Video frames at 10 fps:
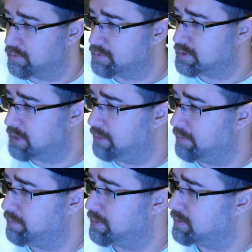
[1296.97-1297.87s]
slam it
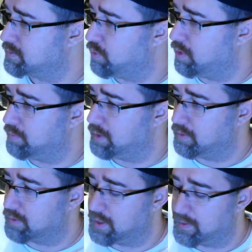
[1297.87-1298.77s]
up against the wall and be
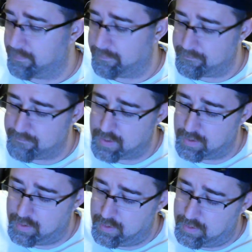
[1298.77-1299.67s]
okay.
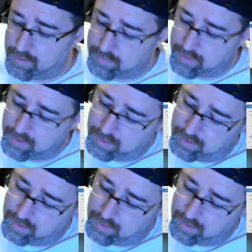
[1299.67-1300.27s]
The